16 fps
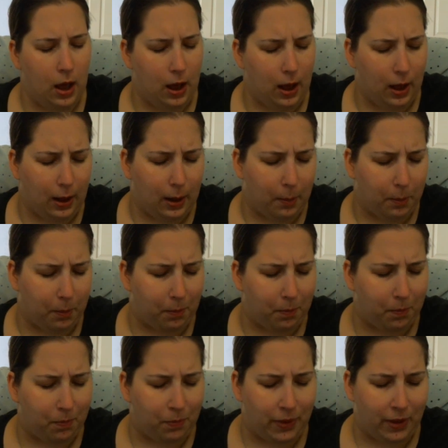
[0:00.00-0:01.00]

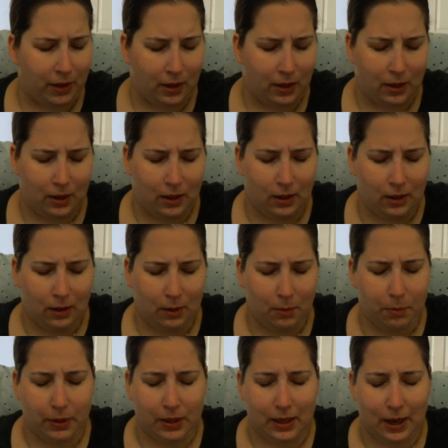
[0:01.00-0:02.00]

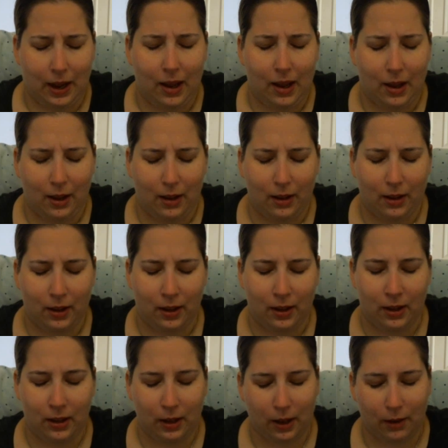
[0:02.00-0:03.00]
But yeah,
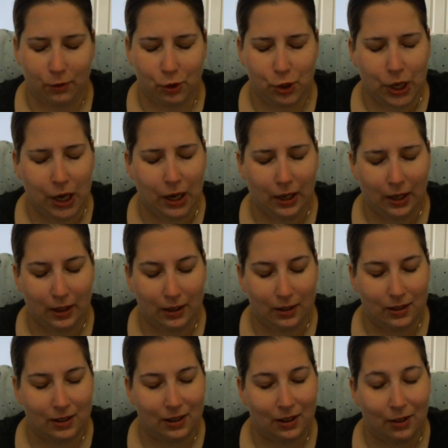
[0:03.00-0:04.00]
I've tried
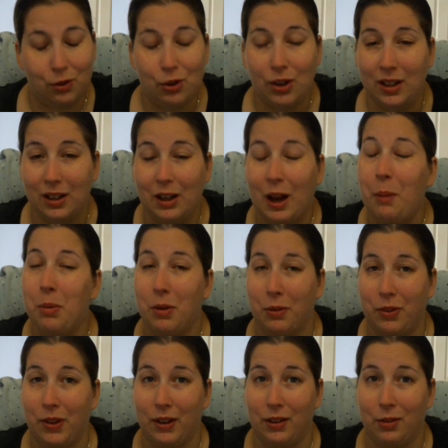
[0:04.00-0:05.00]
a couple
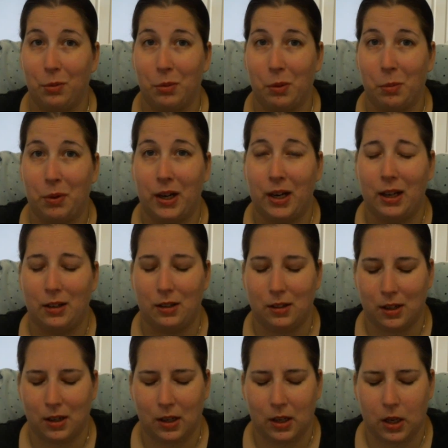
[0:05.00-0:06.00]
of things from the
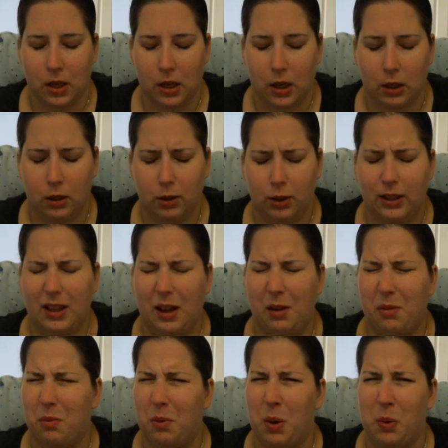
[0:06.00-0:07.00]
brand, including
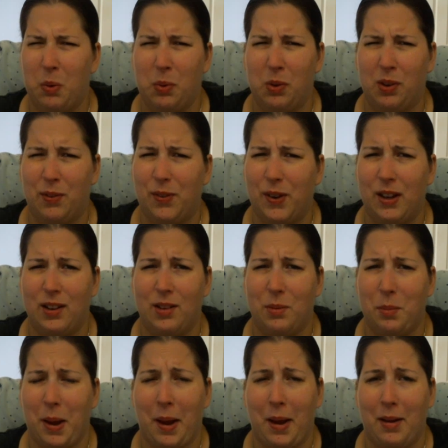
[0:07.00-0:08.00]
that rose
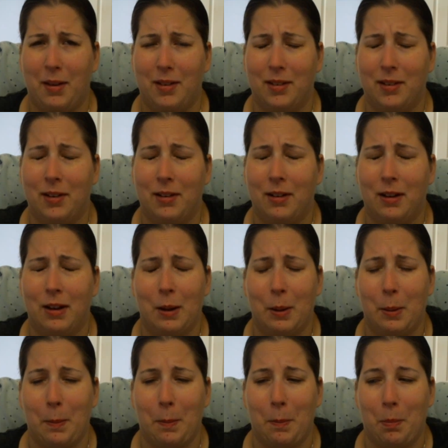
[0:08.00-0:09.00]
face mask,
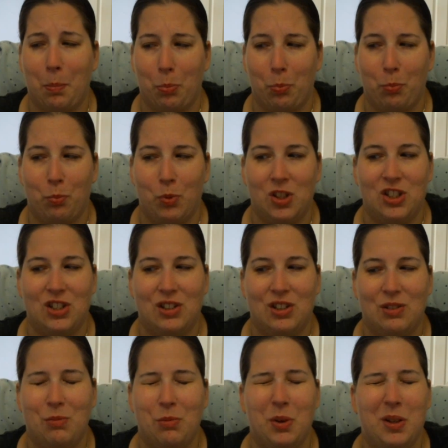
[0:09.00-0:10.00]

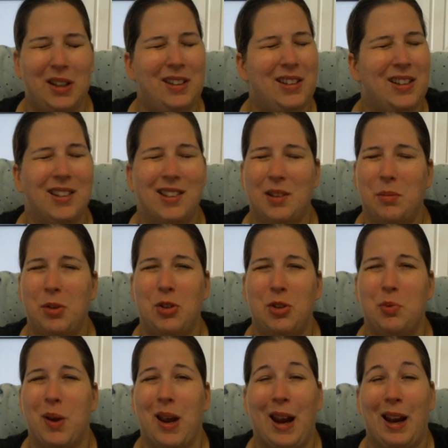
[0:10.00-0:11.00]
which really didn't seem to
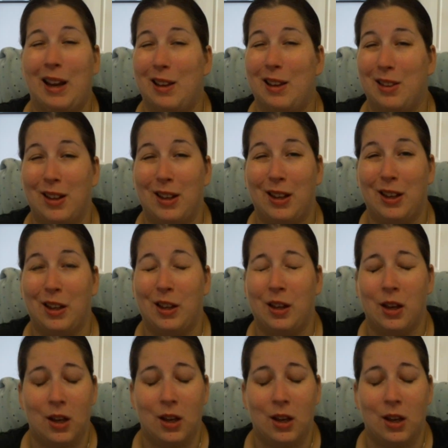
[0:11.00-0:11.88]
do anything,